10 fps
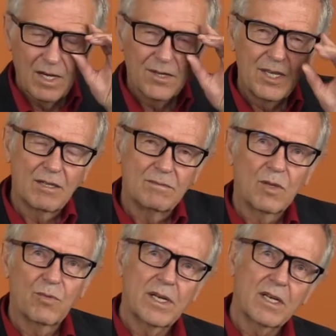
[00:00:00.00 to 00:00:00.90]
Now,
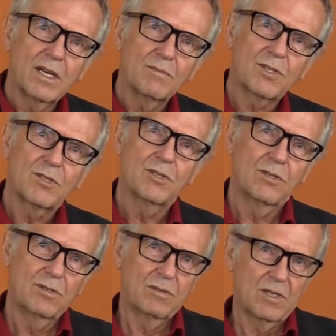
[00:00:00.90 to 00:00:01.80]
when it comes
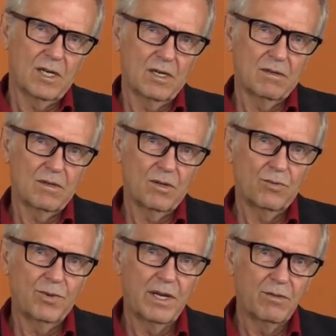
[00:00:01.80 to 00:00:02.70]
to
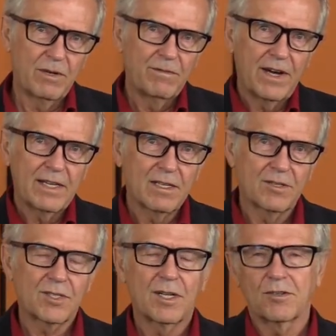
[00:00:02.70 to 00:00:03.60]
when
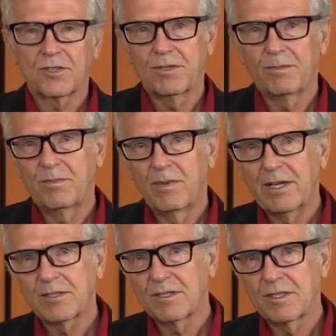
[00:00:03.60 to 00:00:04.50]
violence starts to
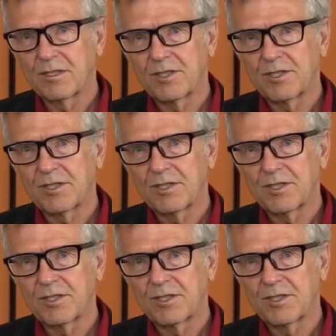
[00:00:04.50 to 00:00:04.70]
enter the